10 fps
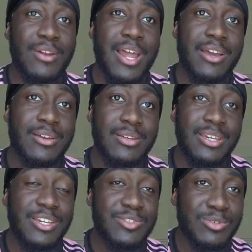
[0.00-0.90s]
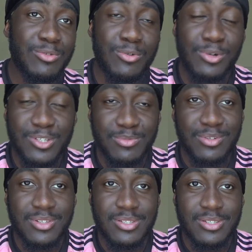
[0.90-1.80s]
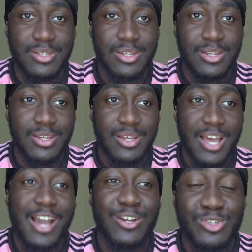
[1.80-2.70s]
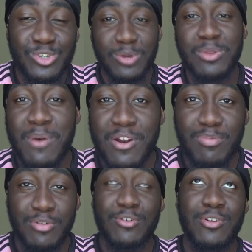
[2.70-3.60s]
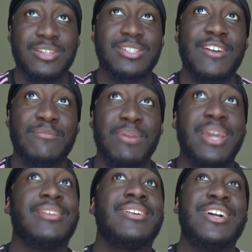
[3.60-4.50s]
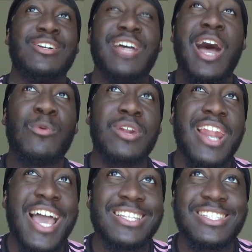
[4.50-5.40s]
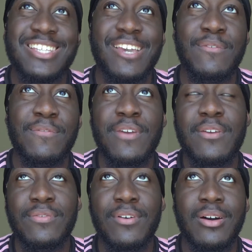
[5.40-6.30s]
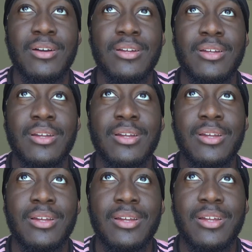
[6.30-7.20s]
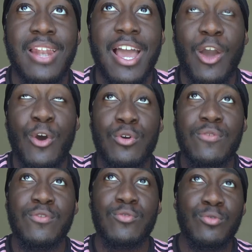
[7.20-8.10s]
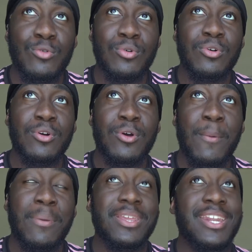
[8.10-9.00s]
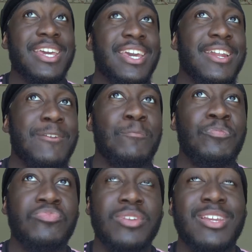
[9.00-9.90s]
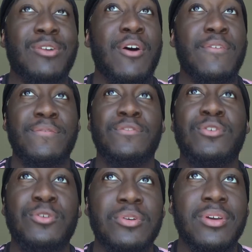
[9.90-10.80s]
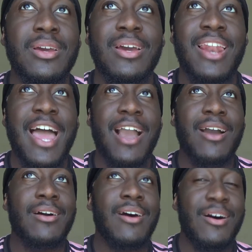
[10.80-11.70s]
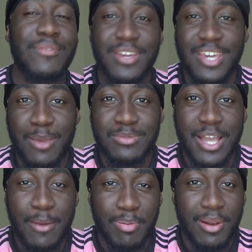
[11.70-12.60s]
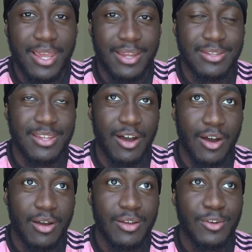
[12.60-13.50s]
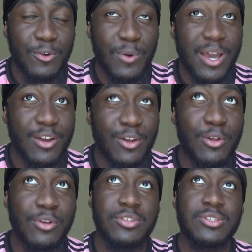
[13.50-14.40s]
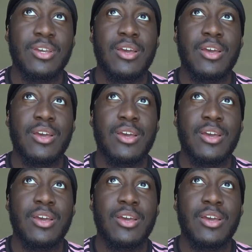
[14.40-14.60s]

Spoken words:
like Easter or Christmas, I can show him the amount of progress that I've made. So I would like to say FIFA, like overall, but then again, there are a few like other games that I've played that are quite close.